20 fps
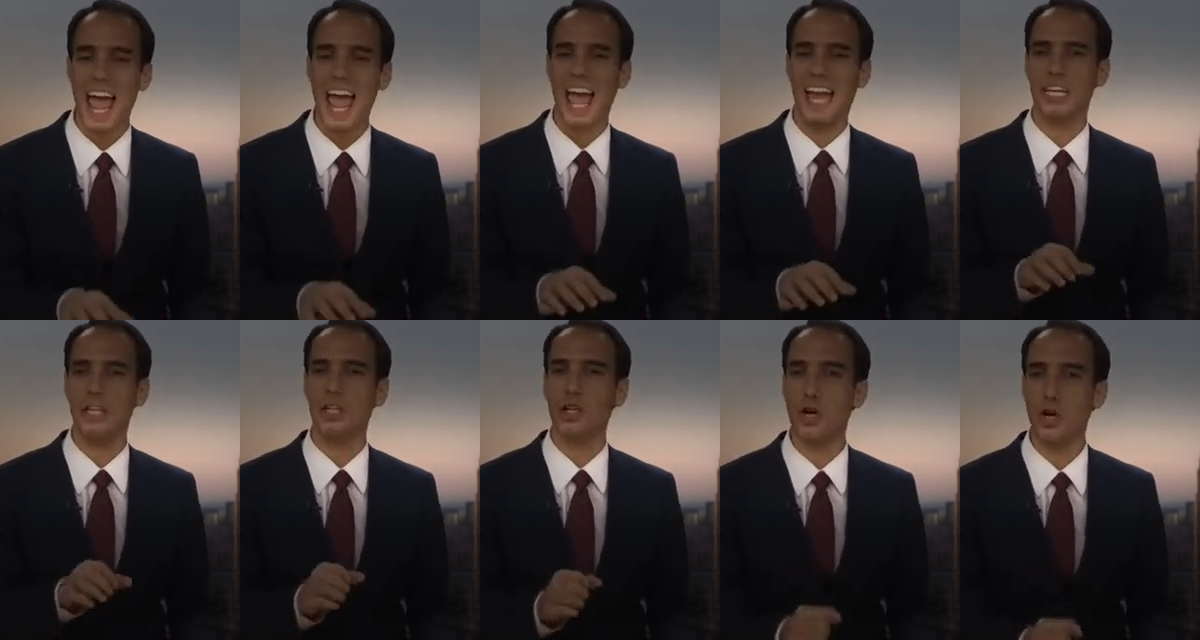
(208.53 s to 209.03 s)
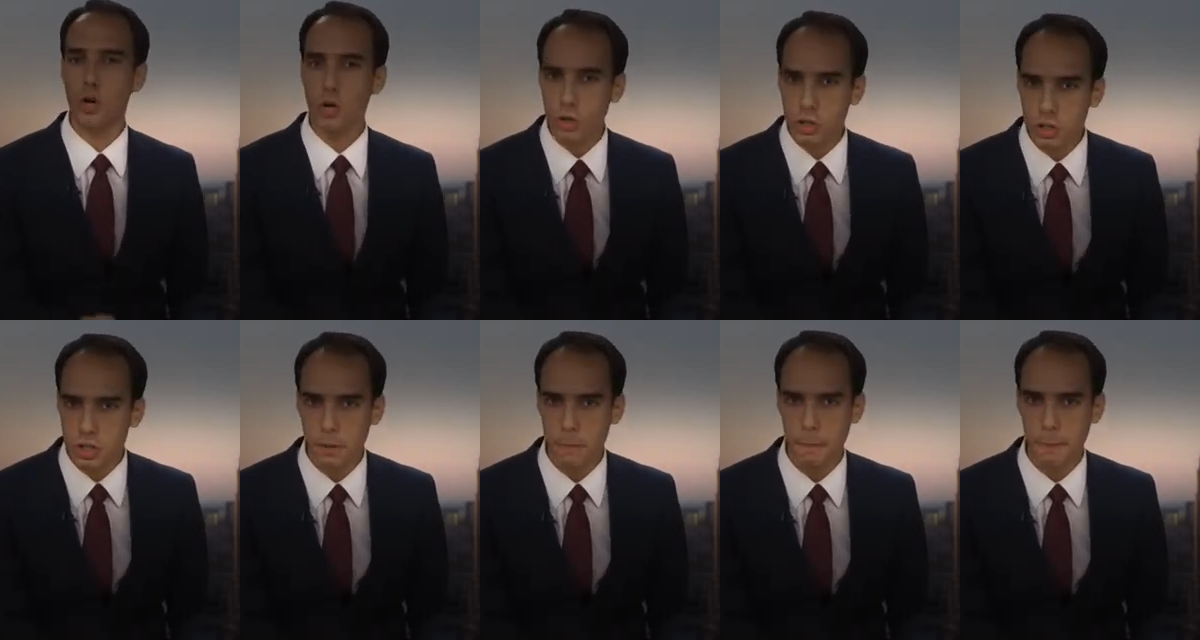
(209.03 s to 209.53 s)
and
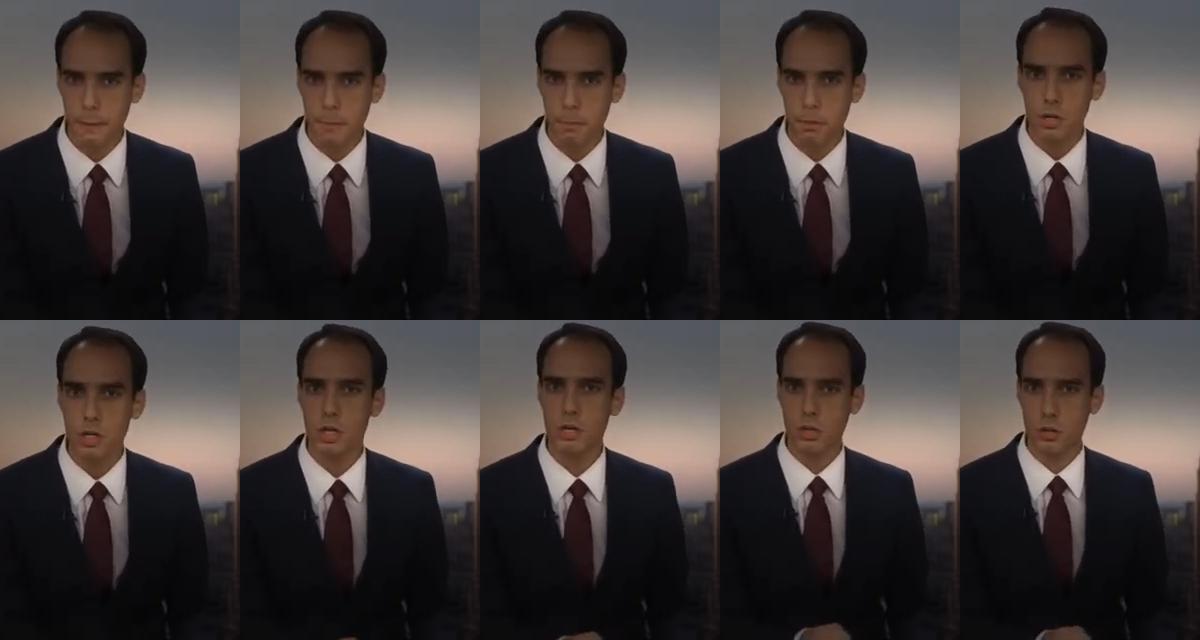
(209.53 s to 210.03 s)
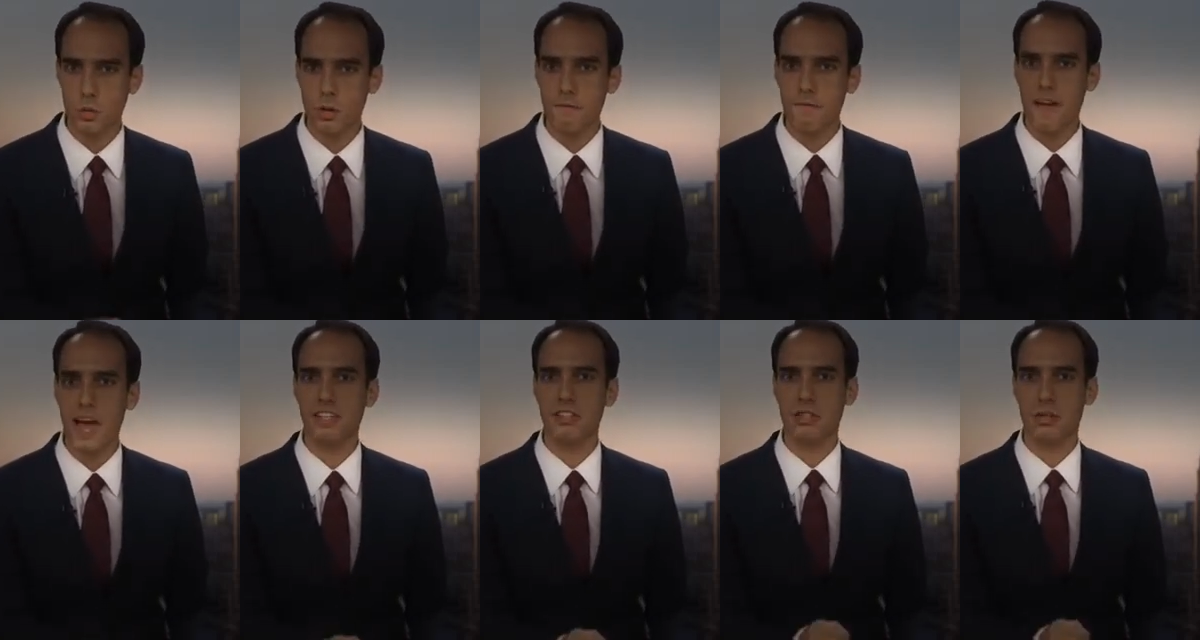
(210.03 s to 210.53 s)
encouraging people to
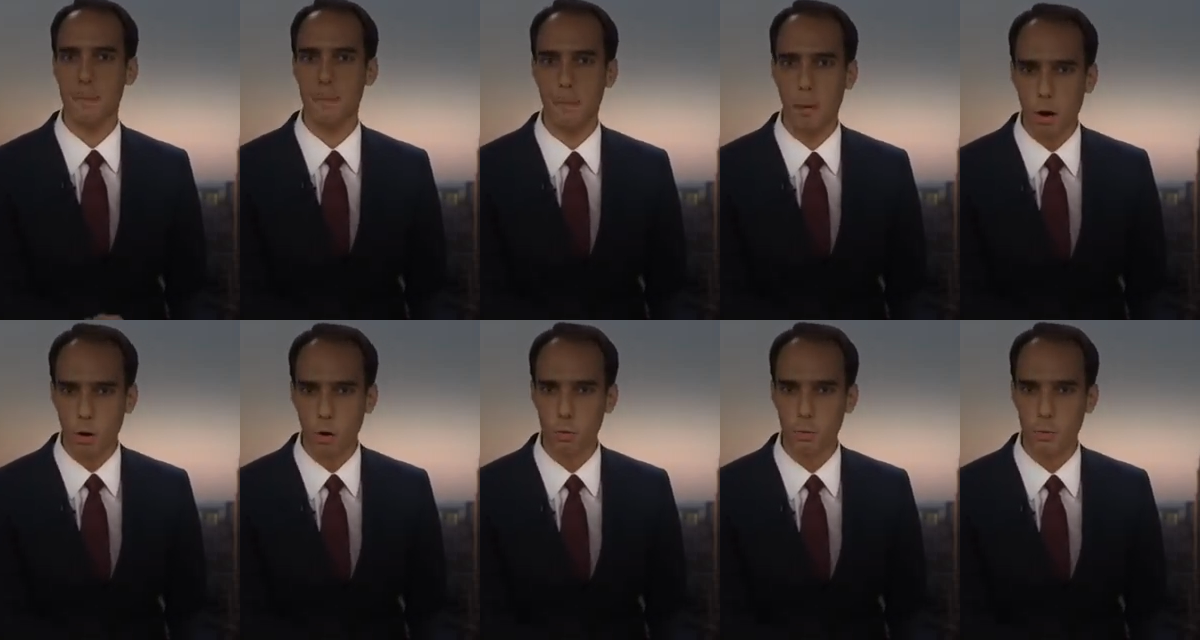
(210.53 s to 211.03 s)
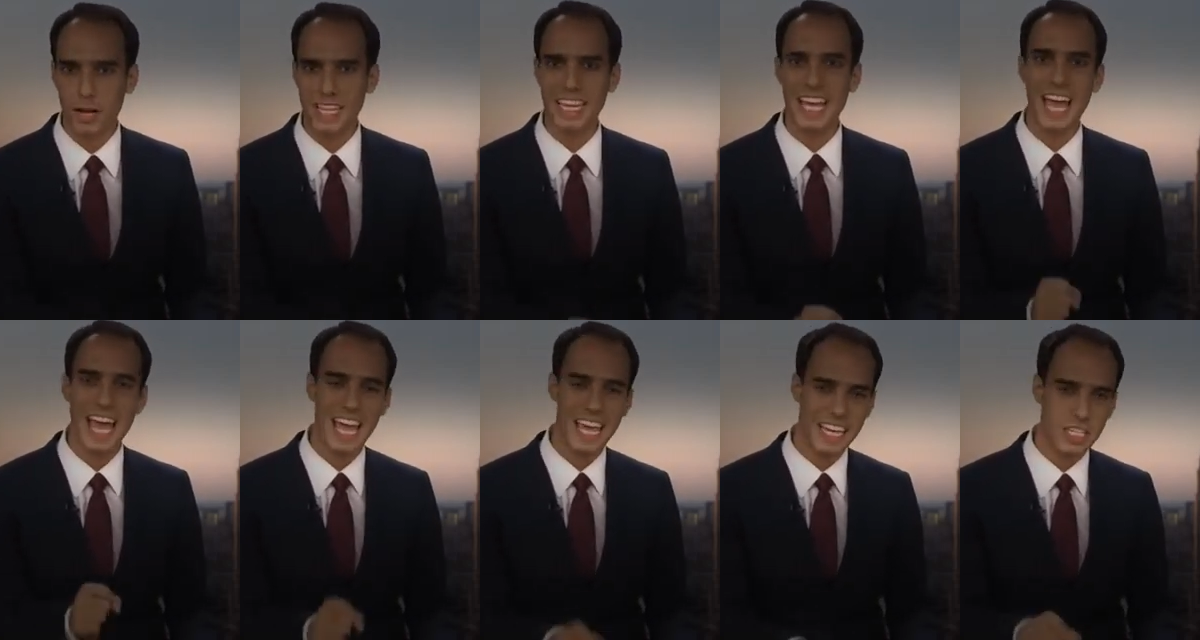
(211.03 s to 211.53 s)
invest borrowed
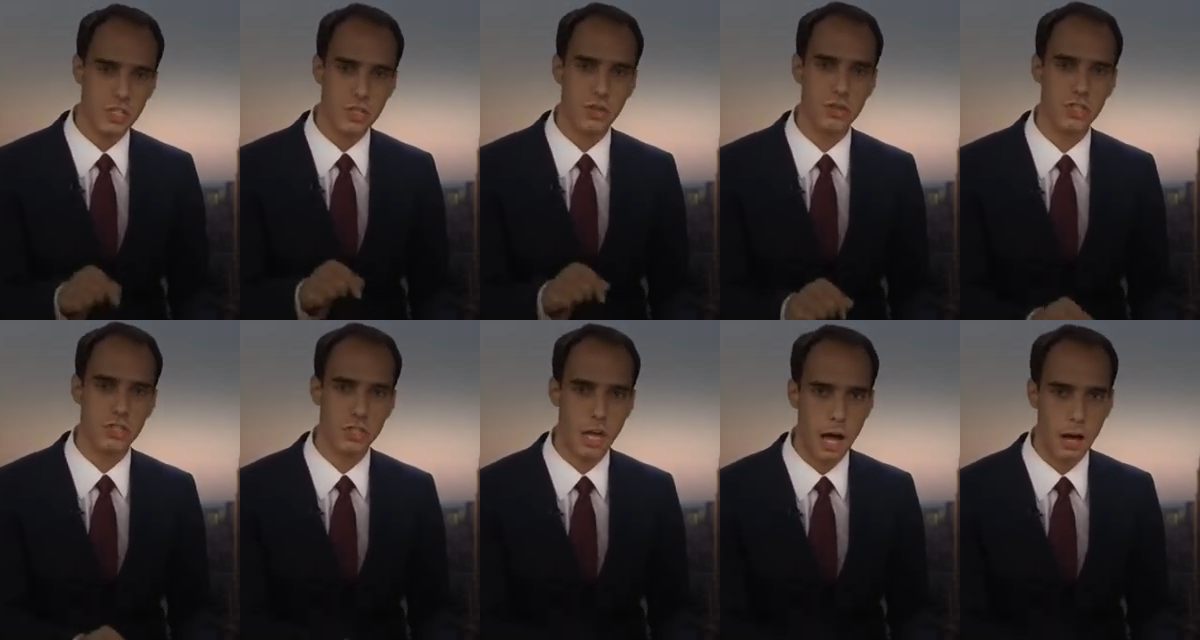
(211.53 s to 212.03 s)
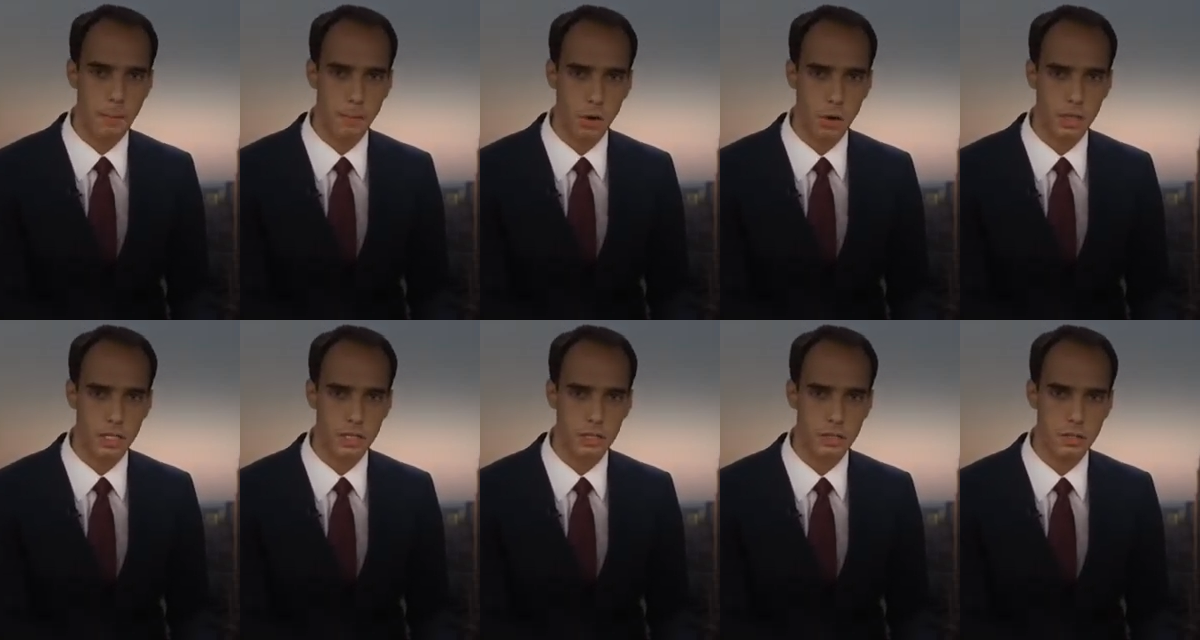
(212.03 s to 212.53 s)
money into the stock
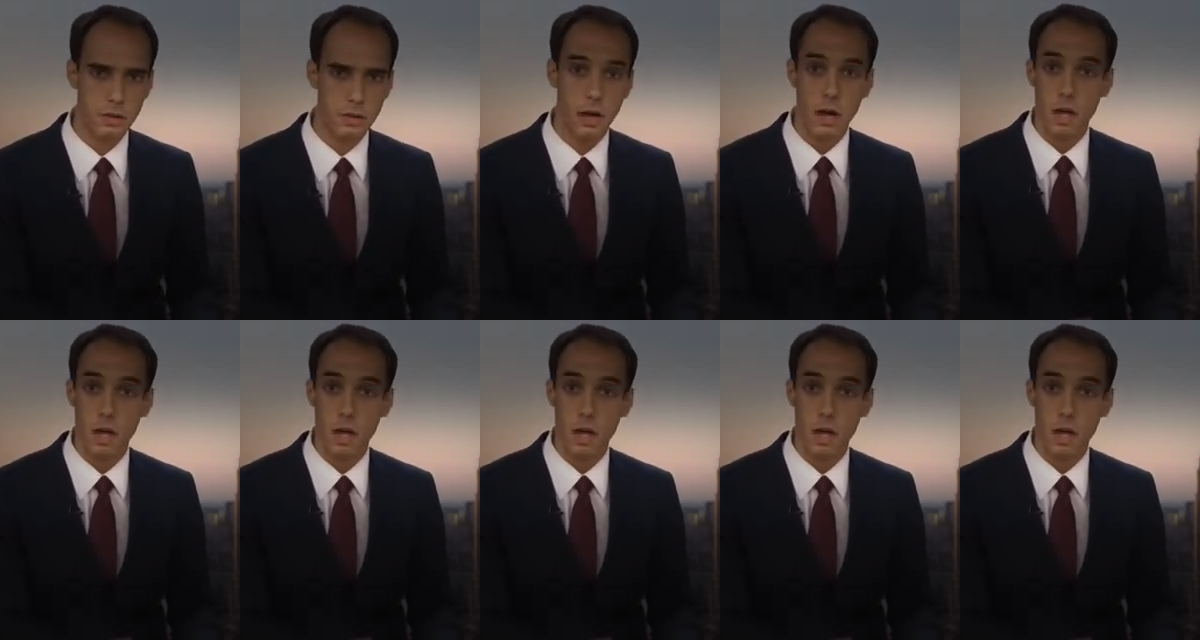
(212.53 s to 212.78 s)
markets.